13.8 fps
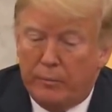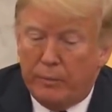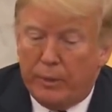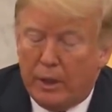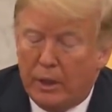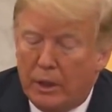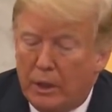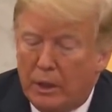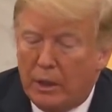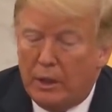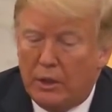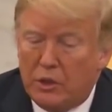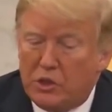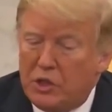
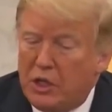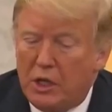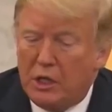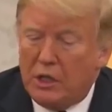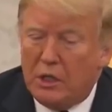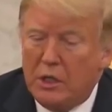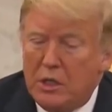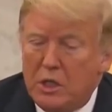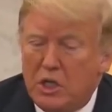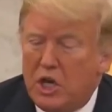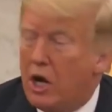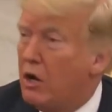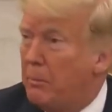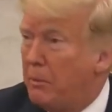This is a
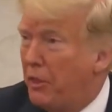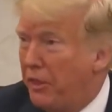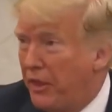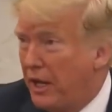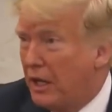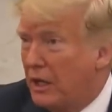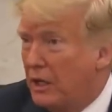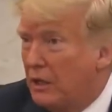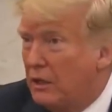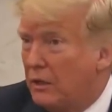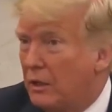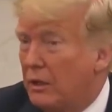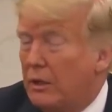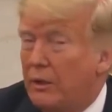terrible thing
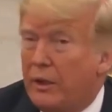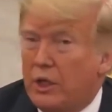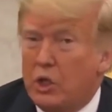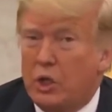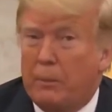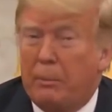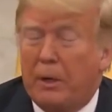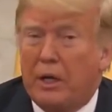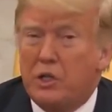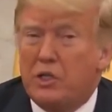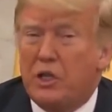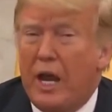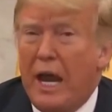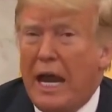that took
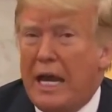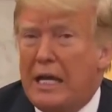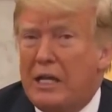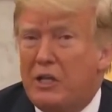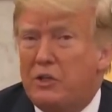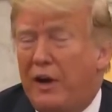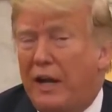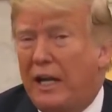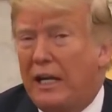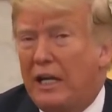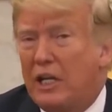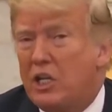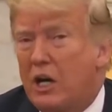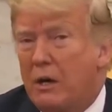place, and it's
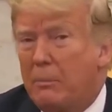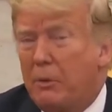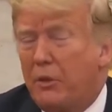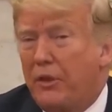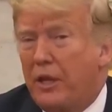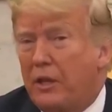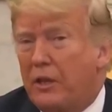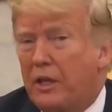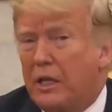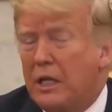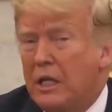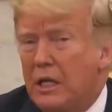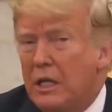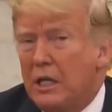frankly a terrible thing
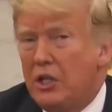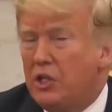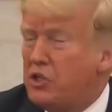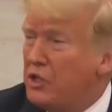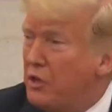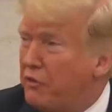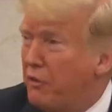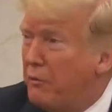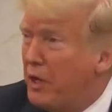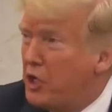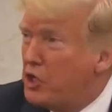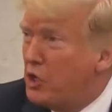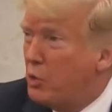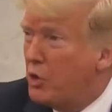that this
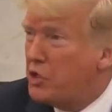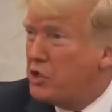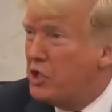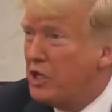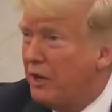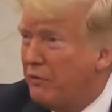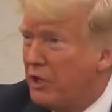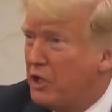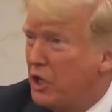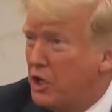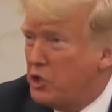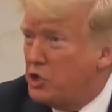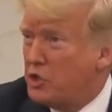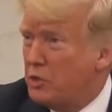information wasn't given to
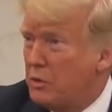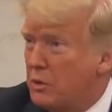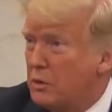us